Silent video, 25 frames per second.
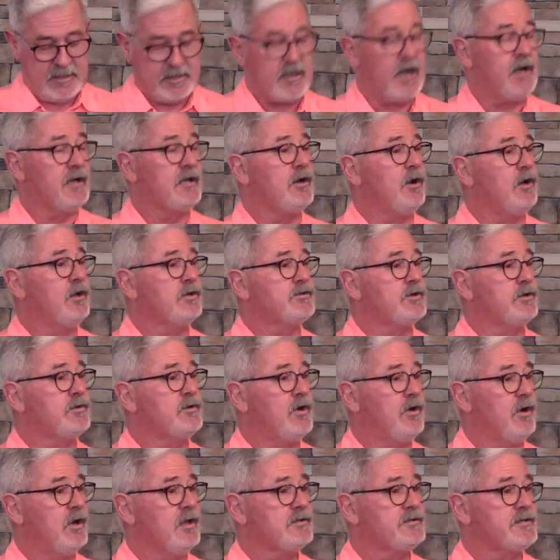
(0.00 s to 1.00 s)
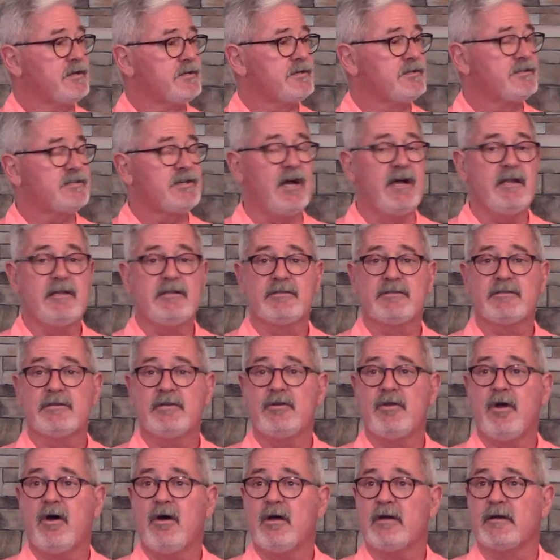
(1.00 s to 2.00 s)
God also calls us sons
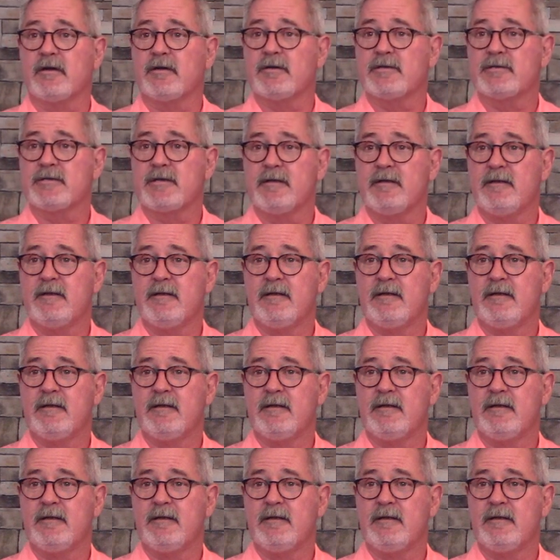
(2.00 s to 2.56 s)
and daughters.